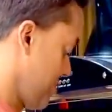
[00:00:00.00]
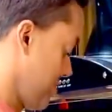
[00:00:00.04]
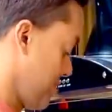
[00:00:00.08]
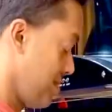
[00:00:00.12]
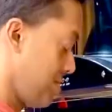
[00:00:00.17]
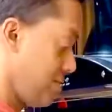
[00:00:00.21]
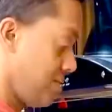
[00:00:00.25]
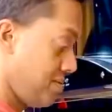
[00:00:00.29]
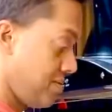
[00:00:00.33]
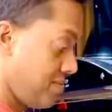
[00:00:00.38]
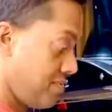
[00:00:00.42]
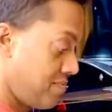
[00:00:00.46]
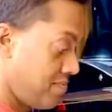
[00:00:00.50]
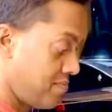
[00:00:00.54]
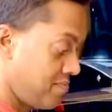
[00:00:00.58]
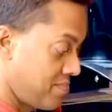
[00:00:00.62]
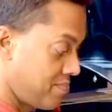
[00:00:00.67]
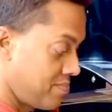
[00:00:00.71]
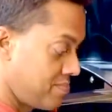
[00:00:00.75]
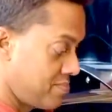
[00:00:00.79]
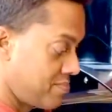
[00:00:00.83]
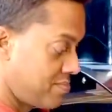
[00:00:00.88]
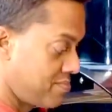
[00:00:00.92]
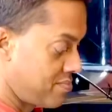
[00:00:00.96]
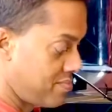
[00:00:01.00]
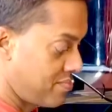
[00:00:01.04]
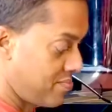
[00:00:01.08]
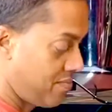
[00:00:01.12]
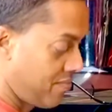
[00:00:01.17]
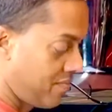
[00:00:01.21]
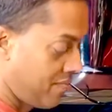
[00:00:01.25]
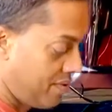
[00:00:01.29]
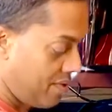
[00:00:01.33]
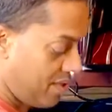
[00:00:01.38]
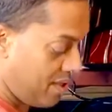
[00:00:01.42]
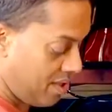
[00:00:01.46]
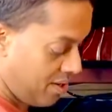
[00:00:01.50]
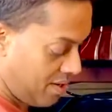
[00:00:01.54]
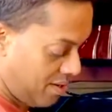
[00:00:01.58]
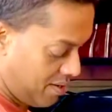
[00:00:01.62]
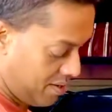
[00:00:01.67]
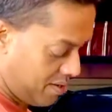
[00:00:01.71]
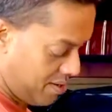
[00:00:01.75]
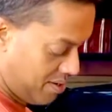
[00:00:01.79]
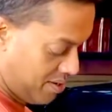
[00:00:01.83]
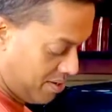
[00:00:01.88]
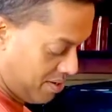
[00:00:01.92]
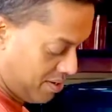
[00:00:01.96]

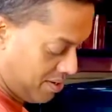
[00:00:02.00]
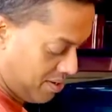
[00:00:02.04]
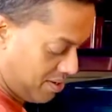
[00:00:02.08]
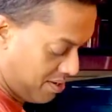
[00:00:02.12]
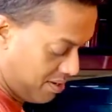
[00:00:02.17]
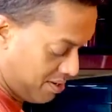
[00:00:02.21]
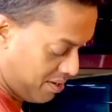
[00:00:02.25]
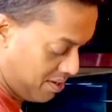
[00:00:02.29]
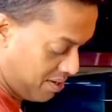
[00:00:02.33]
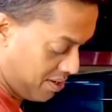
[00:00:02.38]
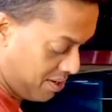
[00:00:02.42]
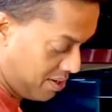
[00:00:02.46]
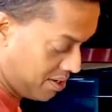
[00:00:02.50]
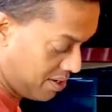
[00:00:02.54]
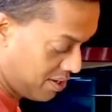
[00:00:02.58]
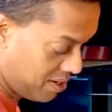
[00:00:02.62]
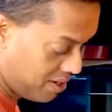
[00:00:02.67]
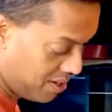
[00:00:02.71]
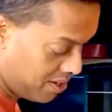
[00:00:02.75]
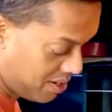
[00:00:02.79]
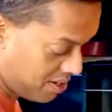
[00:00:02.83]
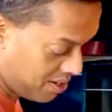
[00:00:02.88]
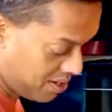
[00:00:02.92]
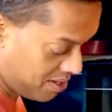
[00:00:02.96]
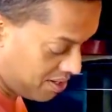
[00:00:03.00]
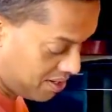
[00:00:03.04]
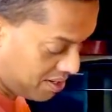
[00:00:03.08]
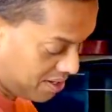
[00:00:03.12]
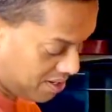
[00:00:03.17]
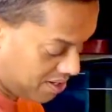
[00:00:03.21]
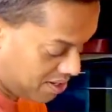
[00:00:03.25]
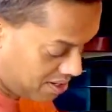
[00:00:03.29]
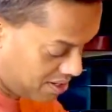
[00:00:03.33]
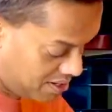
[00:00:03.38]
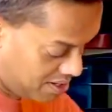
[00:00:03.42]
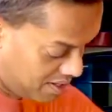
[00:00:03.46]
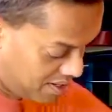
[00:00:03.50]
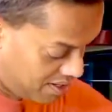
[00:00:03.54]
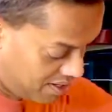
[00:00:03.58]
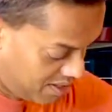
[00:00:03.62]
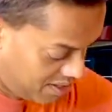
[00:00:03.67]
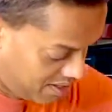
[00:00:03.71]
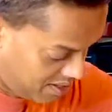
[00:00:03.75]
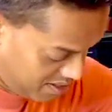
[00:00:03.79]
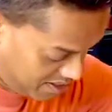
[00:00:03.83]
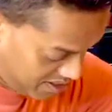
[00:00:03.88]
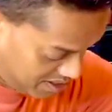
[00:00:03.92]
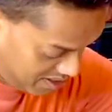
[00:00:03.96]

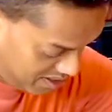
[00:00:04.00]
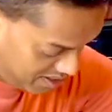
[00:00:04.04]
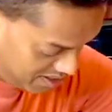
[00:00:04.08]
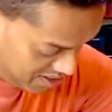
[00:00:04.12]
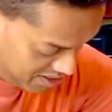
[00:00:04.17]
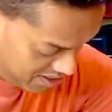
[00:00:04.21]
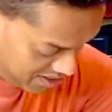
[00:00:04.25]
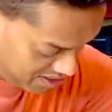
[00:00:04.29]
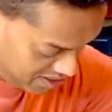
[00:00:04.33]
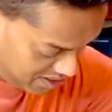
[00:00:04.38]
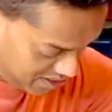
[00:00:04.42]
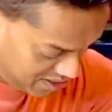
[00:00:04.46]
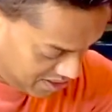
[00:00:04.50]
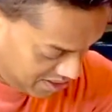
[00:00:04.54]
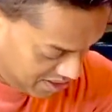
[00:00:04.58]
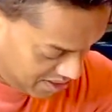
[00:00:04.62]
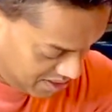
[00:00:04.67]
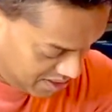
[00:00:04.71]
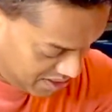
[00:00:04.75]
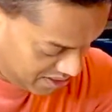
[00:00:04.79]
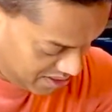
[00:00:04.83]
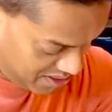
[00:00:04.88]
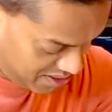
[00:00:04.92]
Nothing is said.